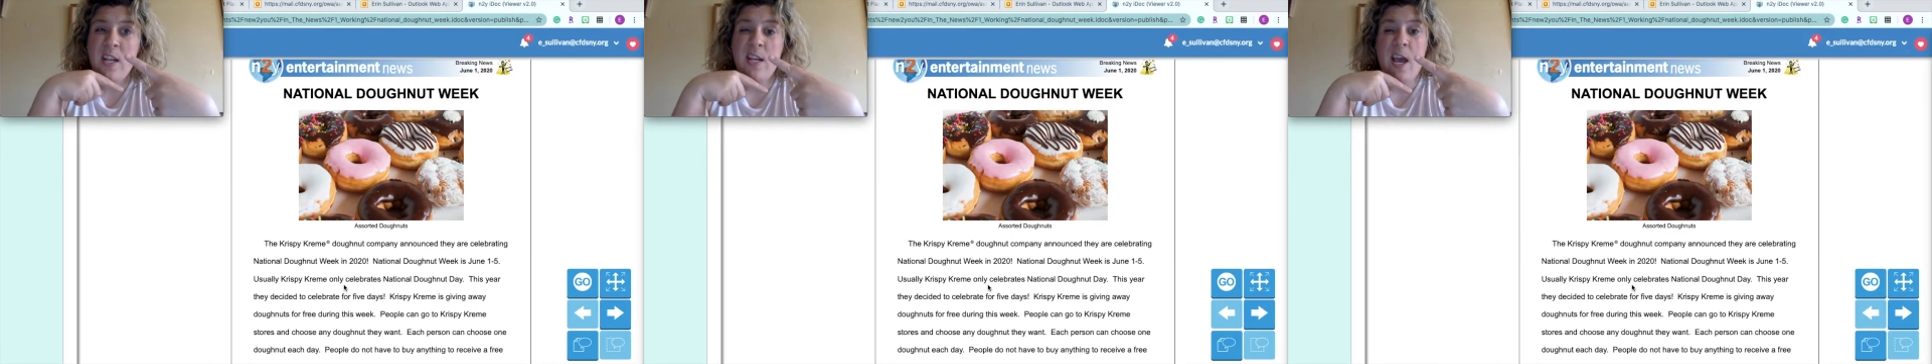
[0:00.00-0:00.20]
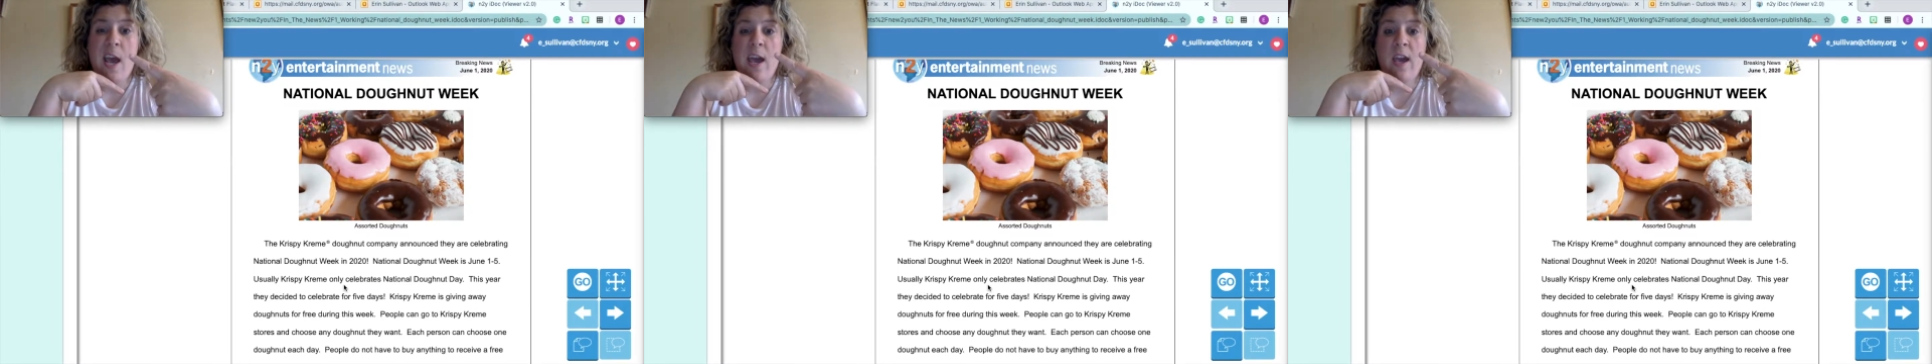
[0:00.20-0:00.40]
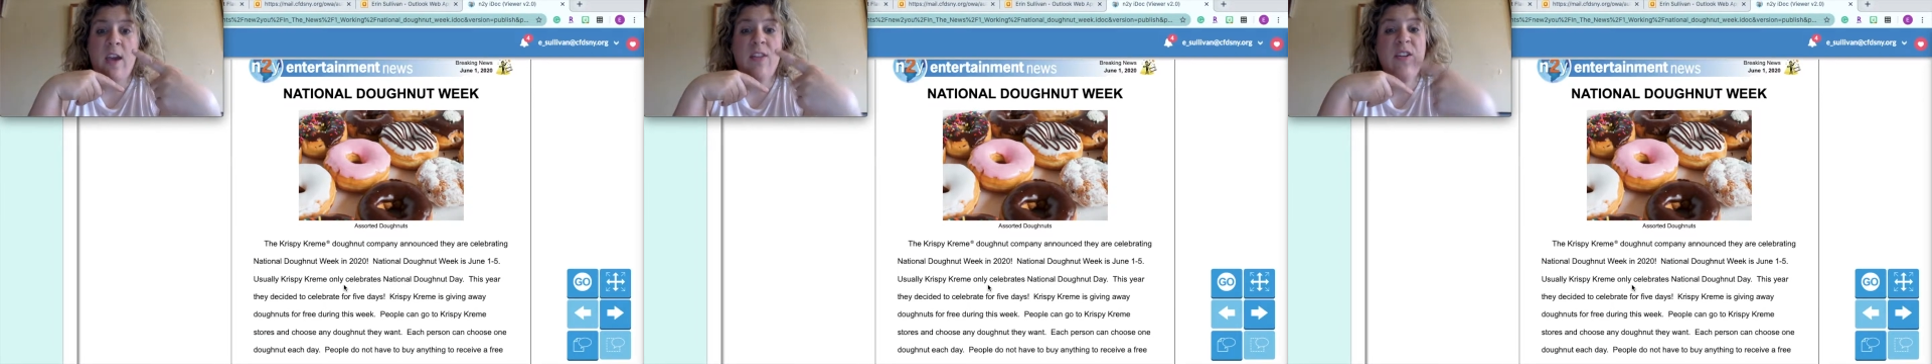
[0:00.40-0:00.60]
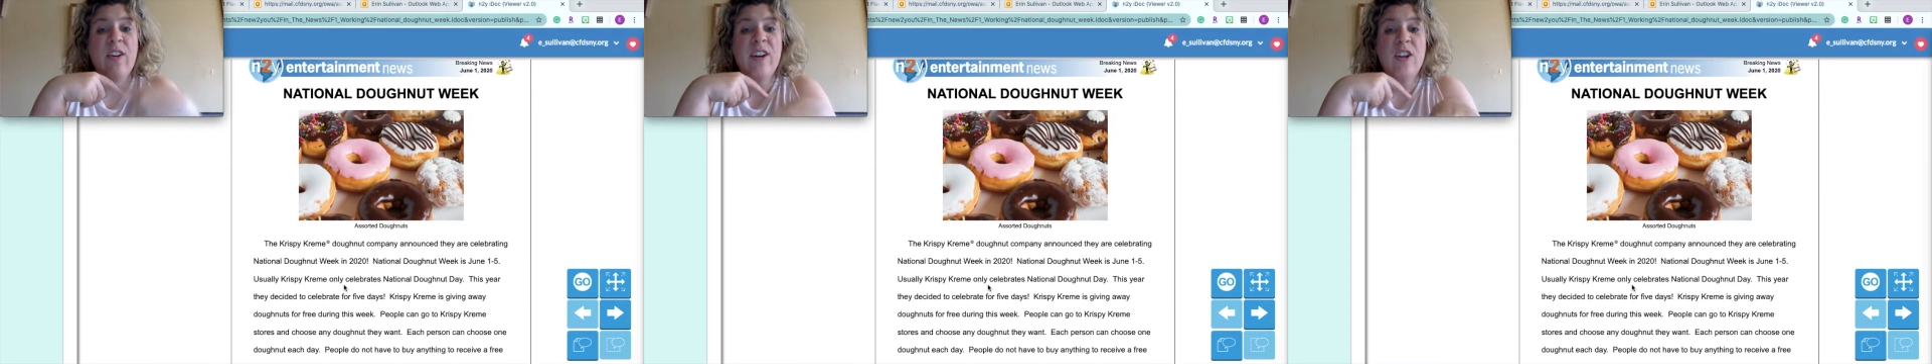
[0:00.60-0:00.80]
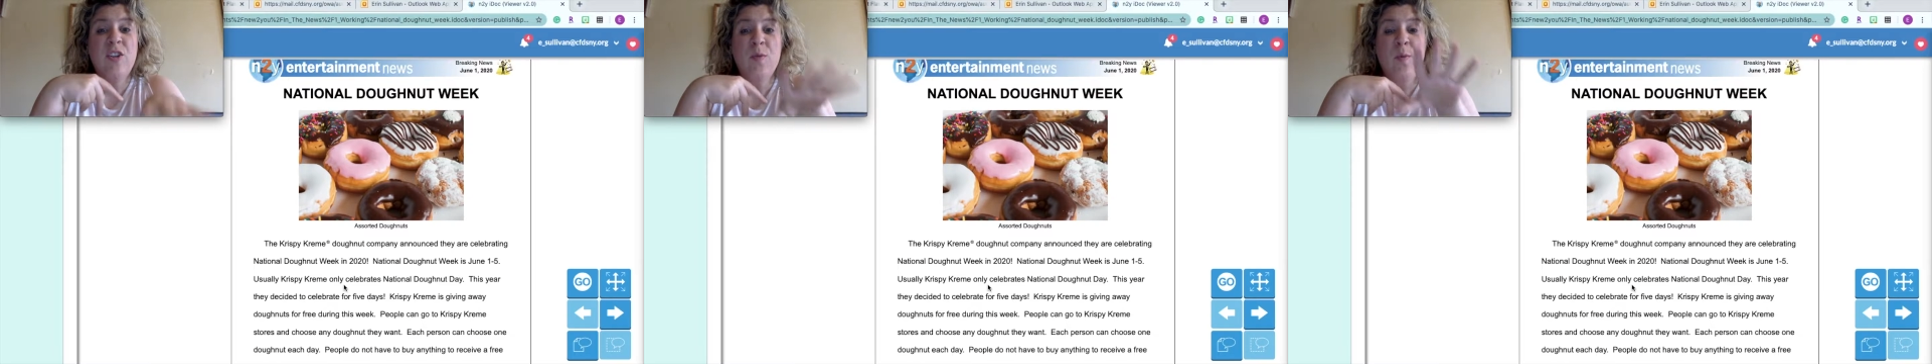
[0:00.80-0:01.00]
day, they're
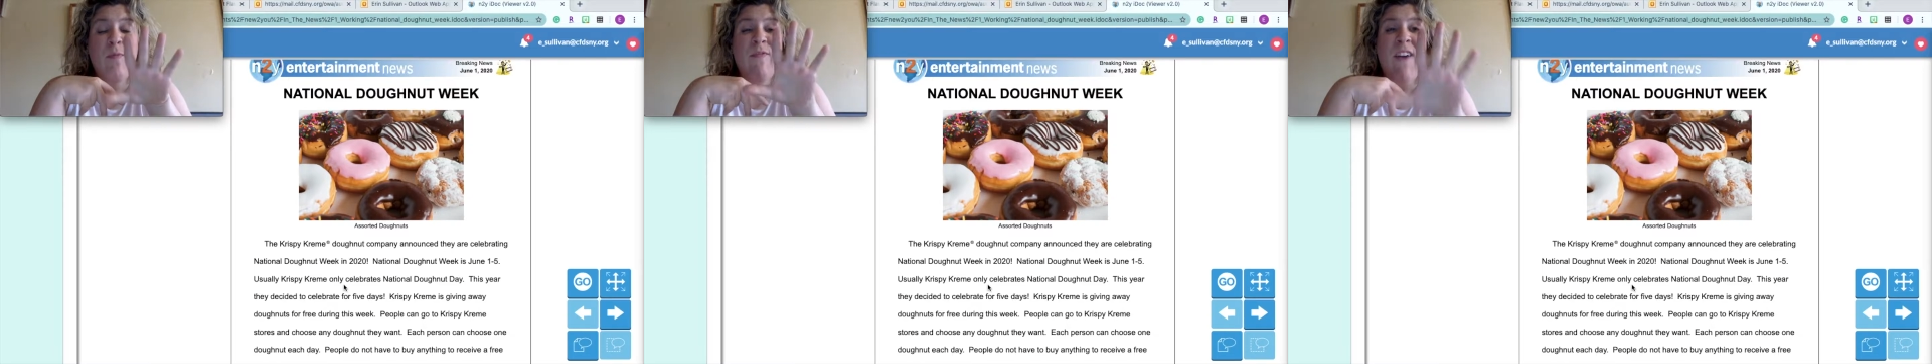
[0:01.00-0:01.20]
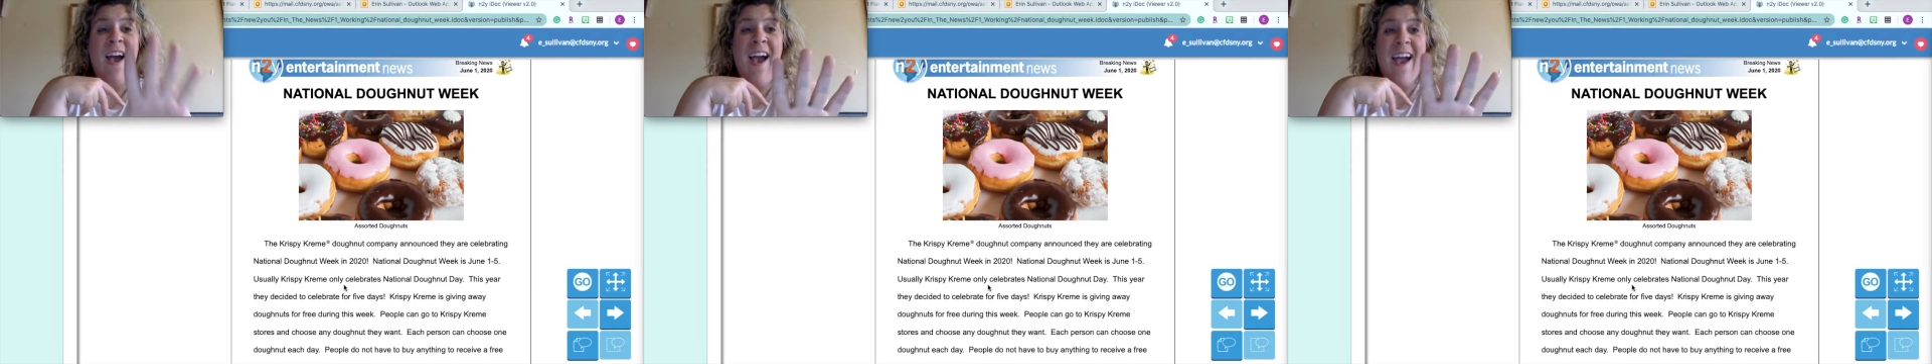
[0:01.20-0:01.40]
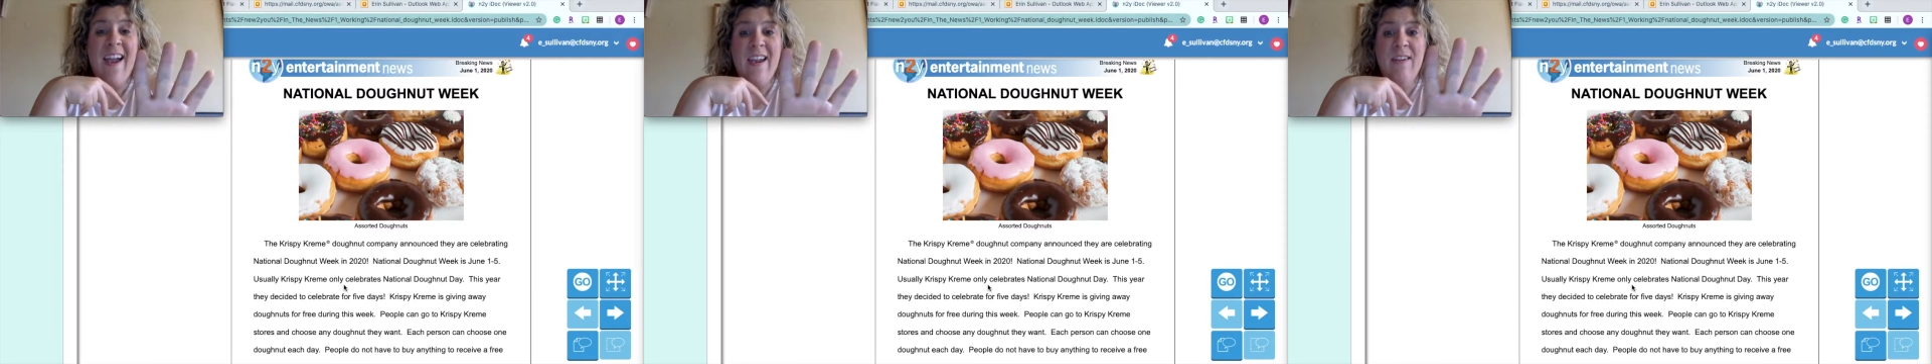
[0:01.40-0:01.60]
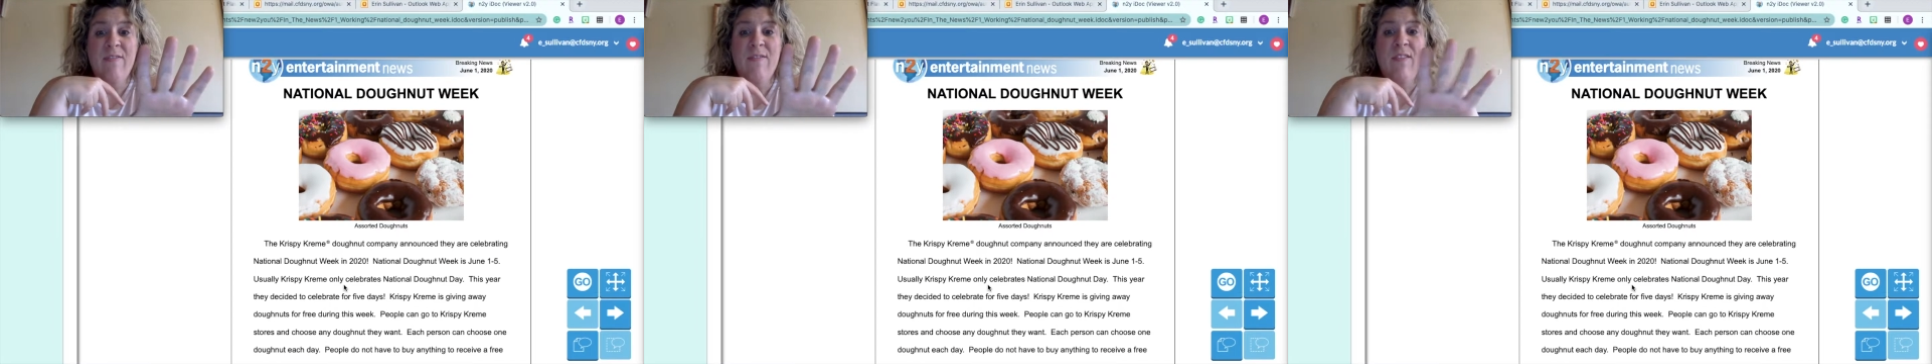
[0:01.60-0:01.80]
going to do five